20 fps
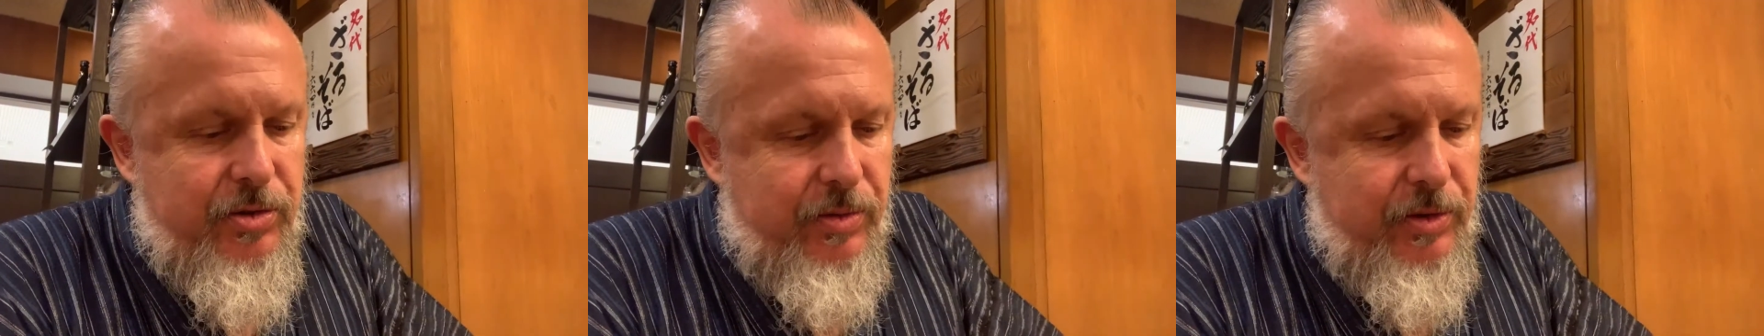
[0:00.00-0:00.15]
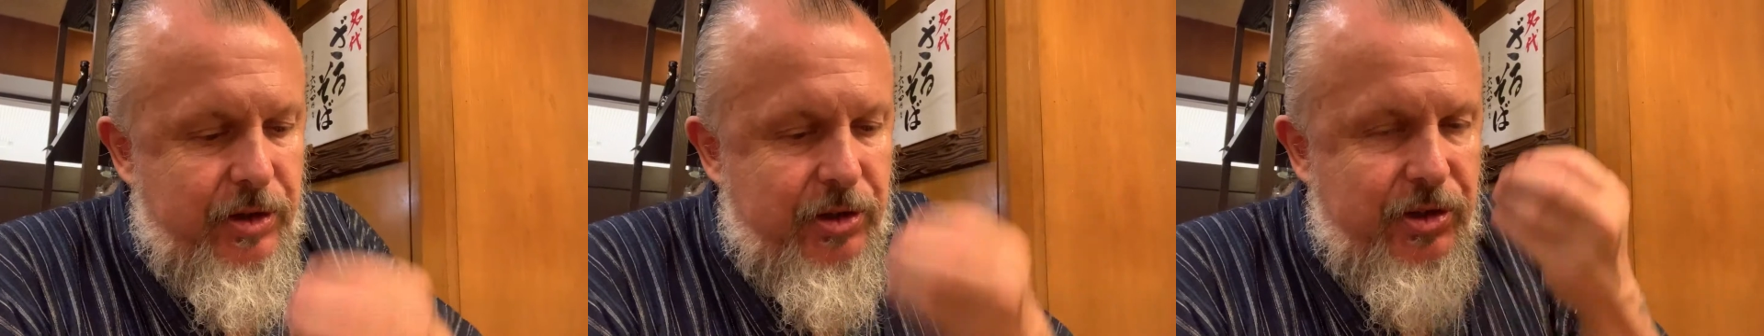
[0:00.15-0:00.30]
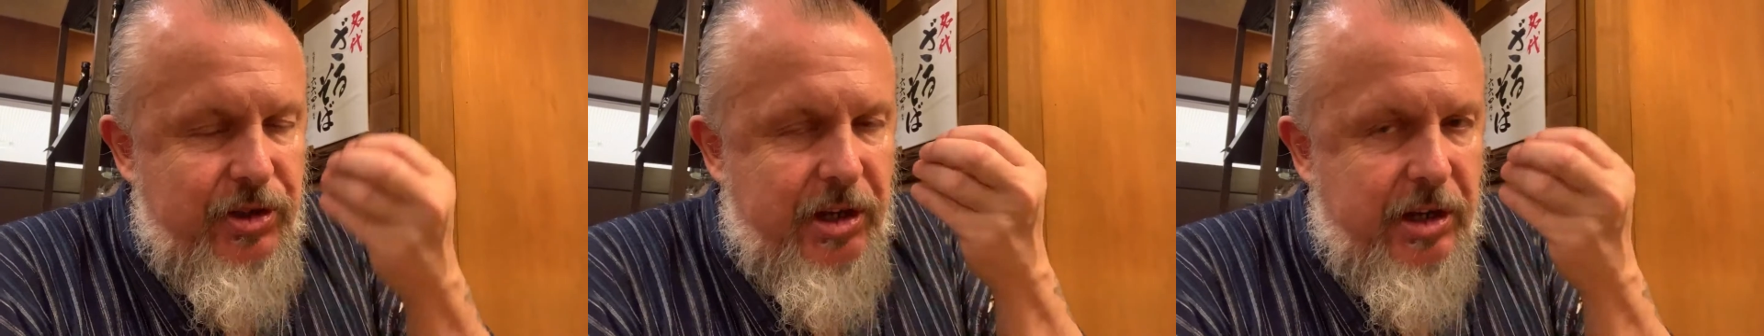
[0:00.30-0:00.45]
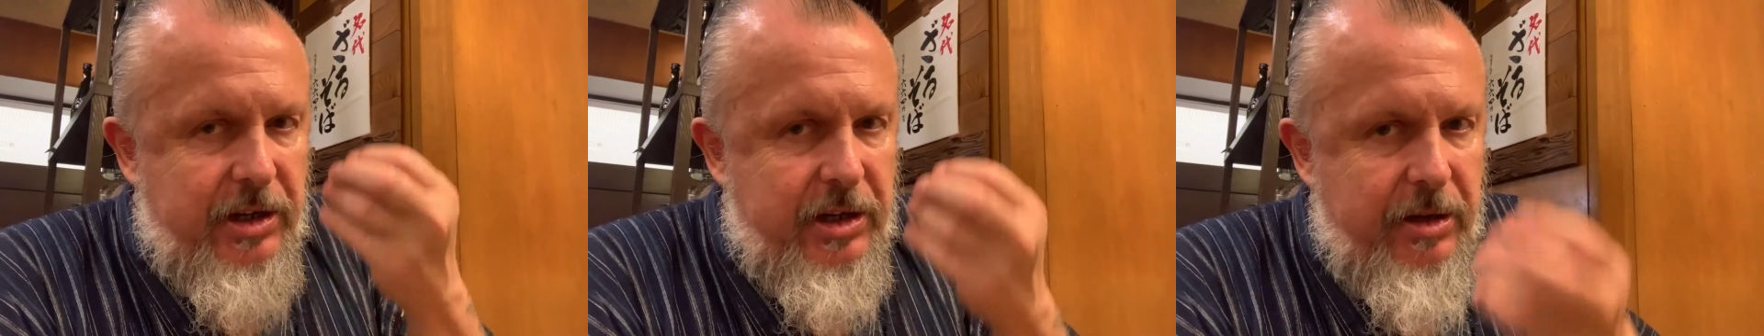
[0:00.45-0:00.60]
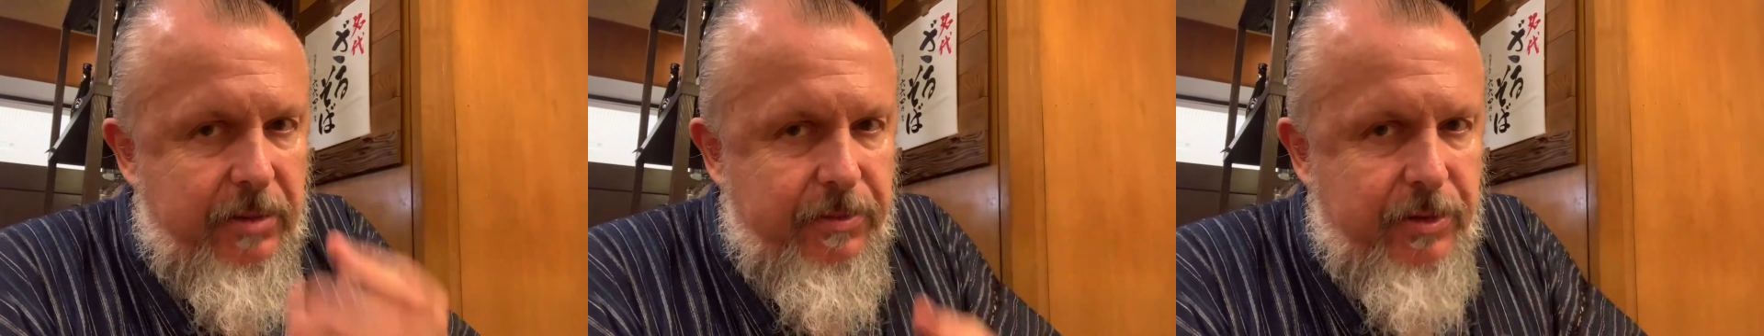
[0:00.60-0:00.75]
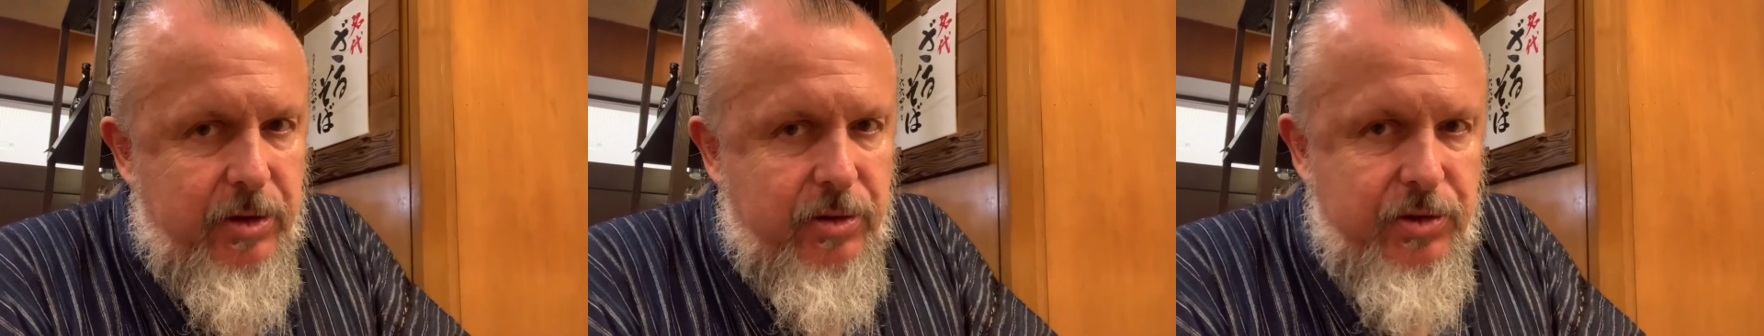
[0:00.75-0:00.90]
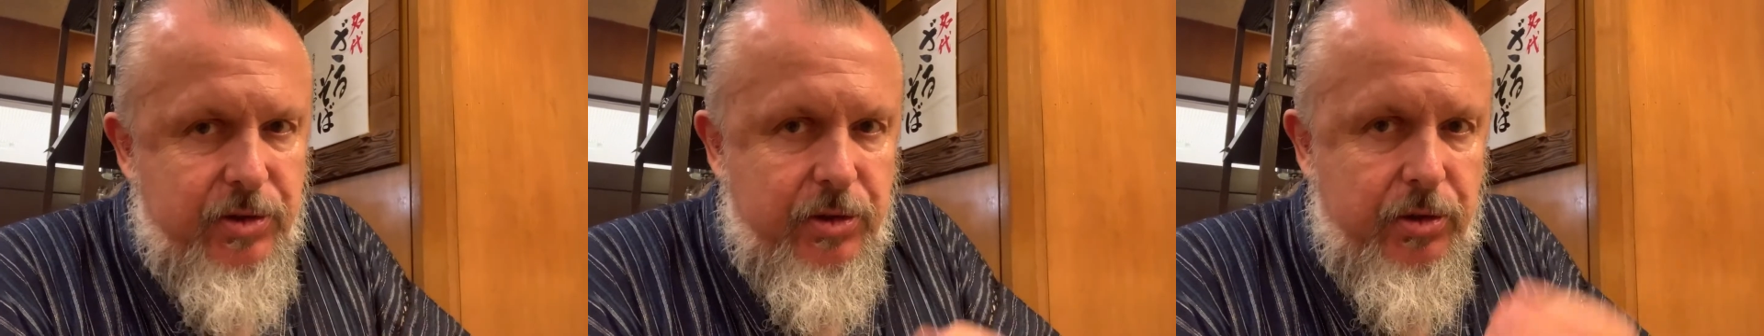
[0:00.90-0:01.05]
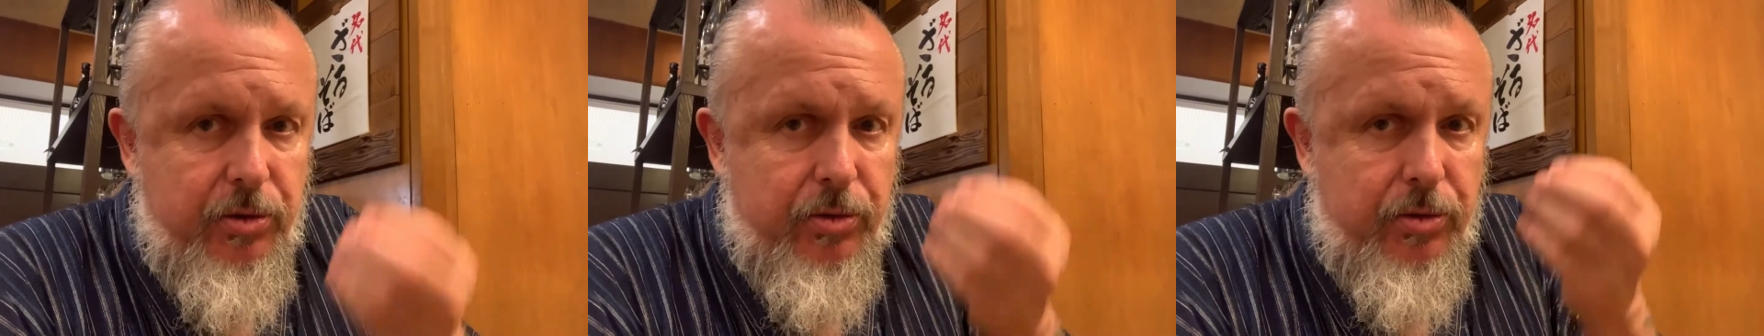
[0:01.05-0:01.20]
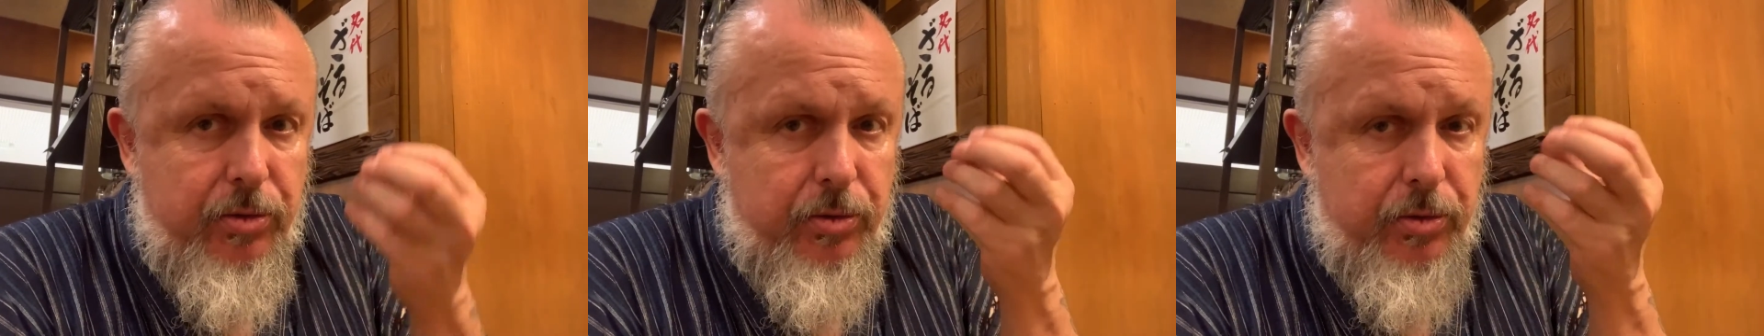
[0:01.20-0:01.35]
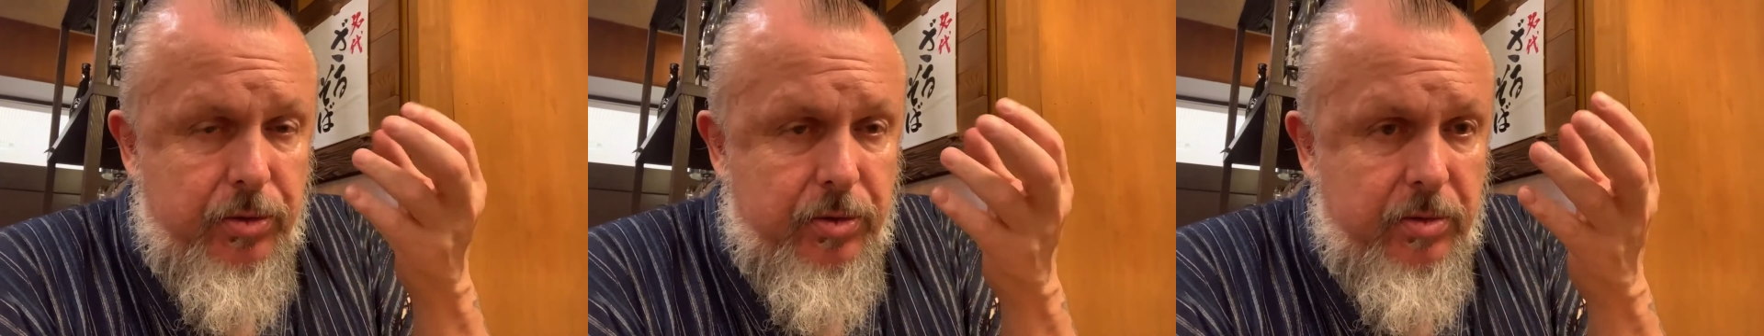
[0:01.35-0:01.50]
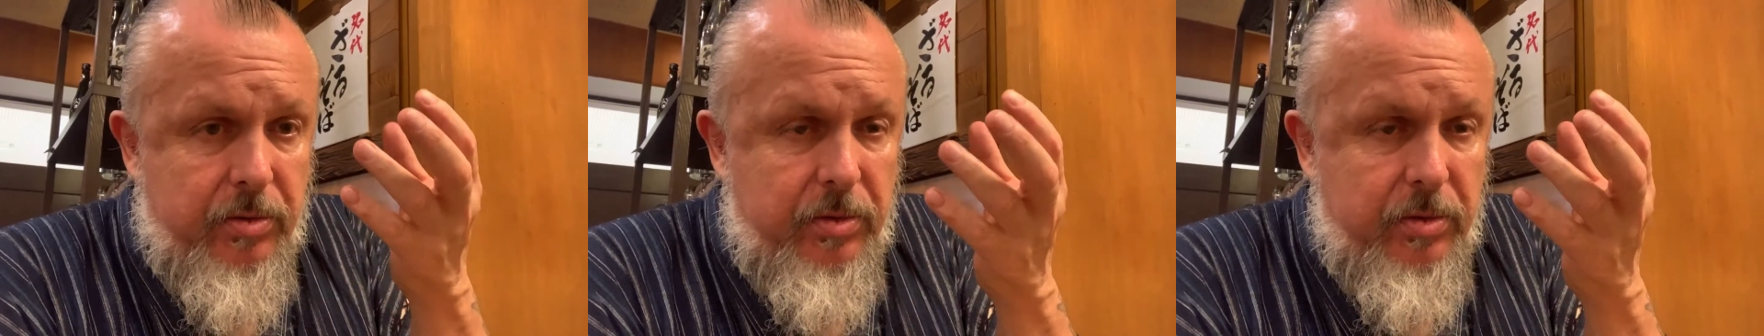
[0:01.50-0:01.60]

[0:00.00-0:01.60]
when you're sucking up those neutrals.